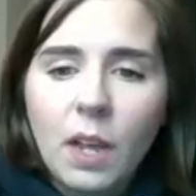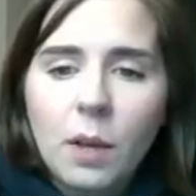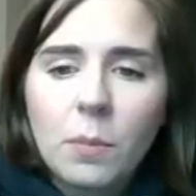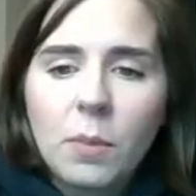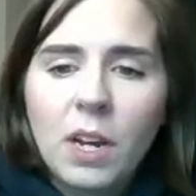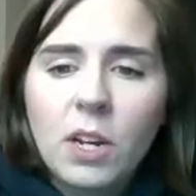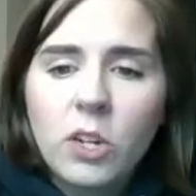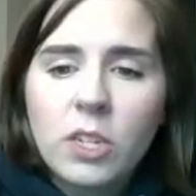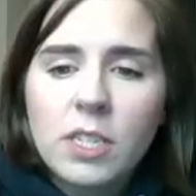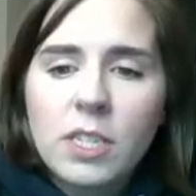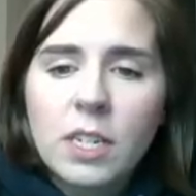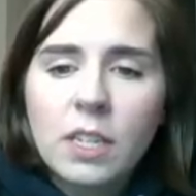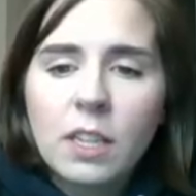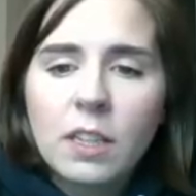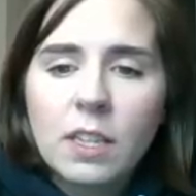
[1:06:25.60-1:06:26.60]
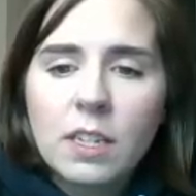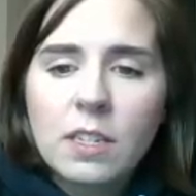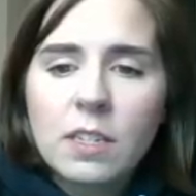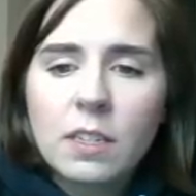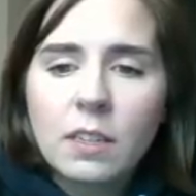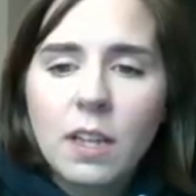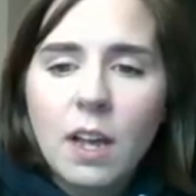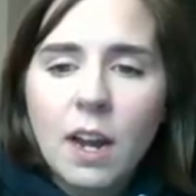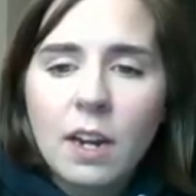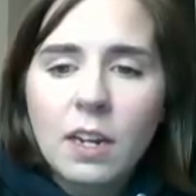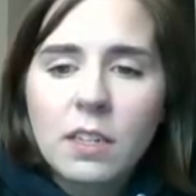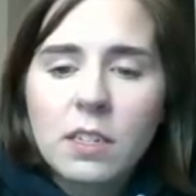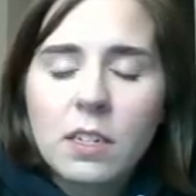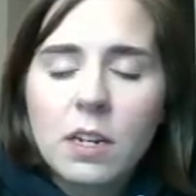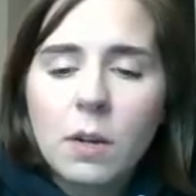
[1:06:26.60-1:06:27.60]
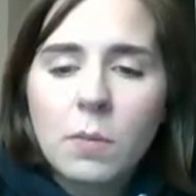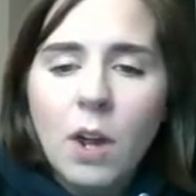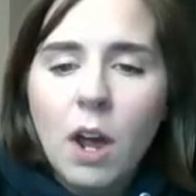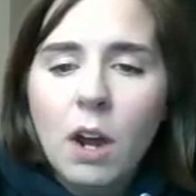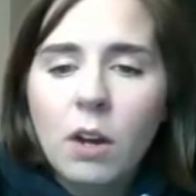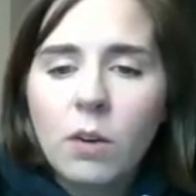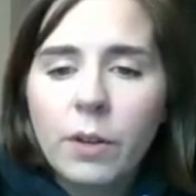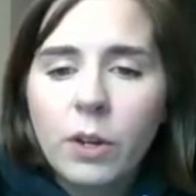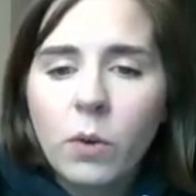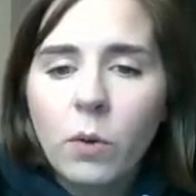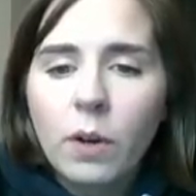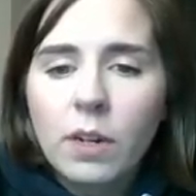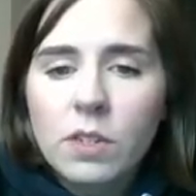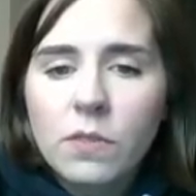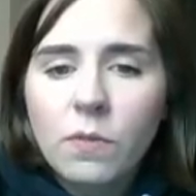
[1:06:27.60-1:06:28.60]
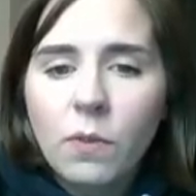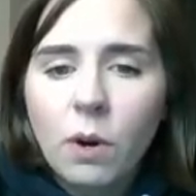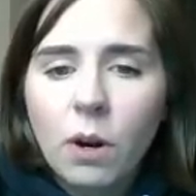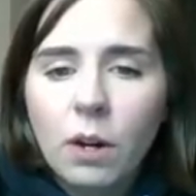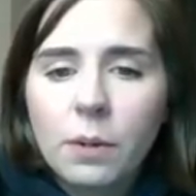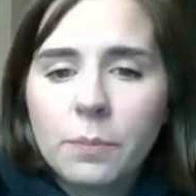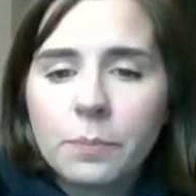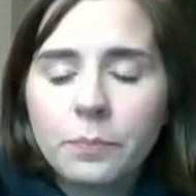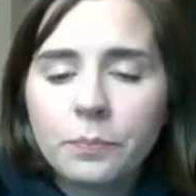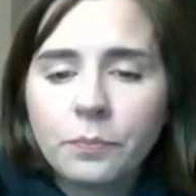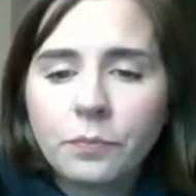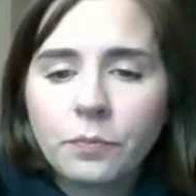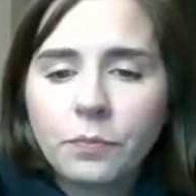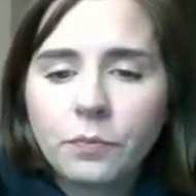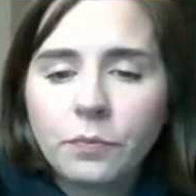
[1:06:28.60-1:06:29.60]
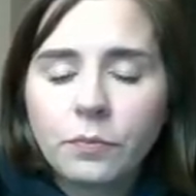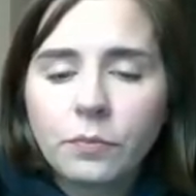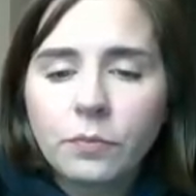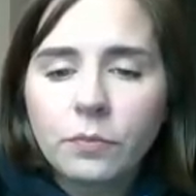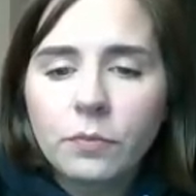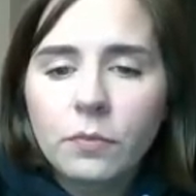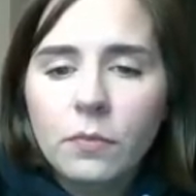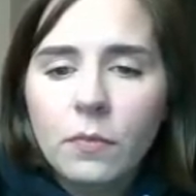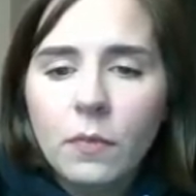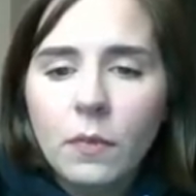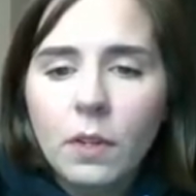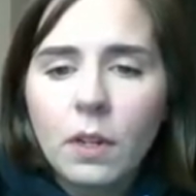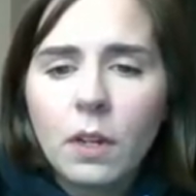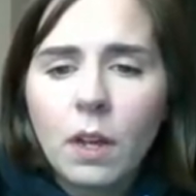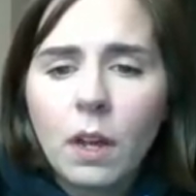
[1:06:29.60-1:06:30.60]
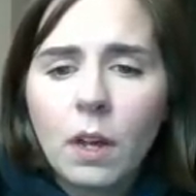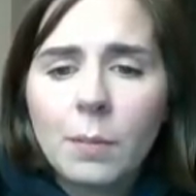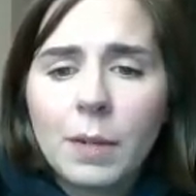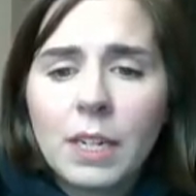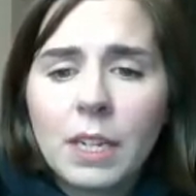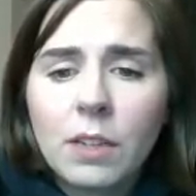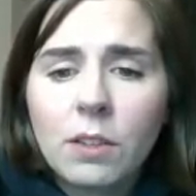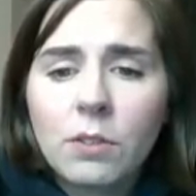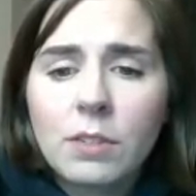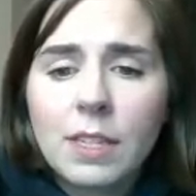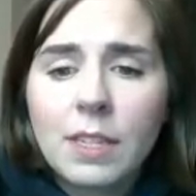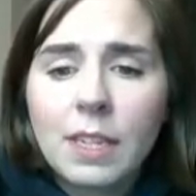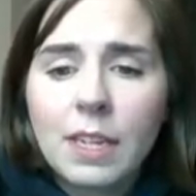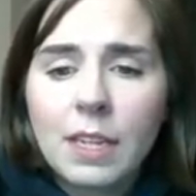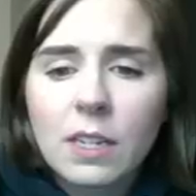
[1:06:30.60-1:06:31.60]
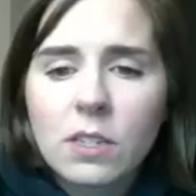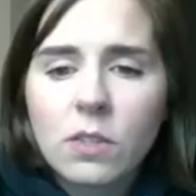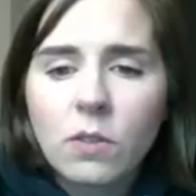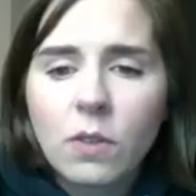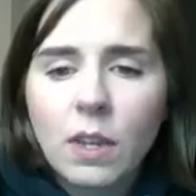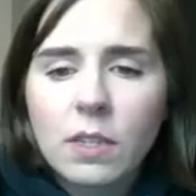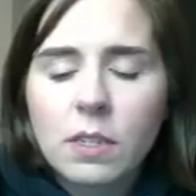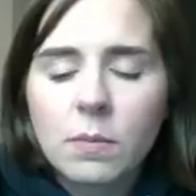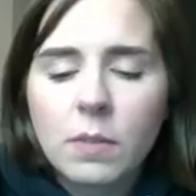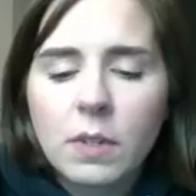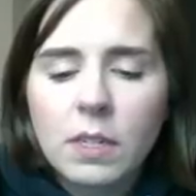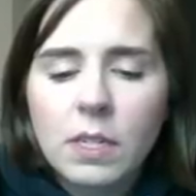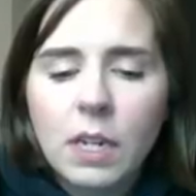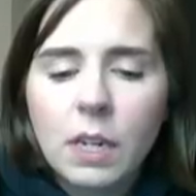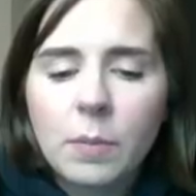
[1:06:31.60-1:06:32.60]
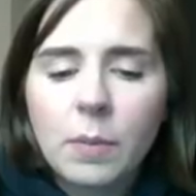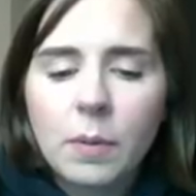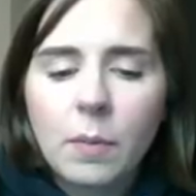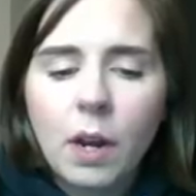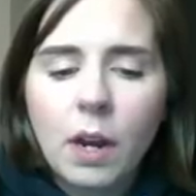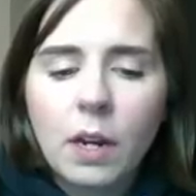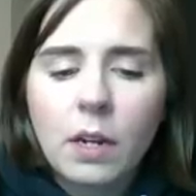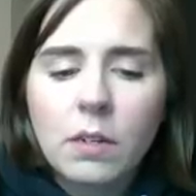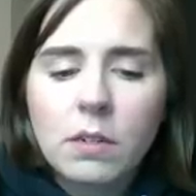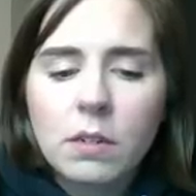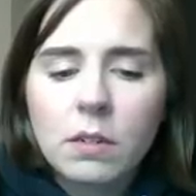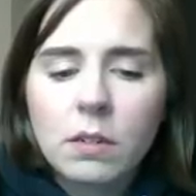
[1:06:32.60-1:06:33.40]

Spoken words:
yeah, you can see that this line ended up not going quite as far. And neither did these, so that's something to keep in mind.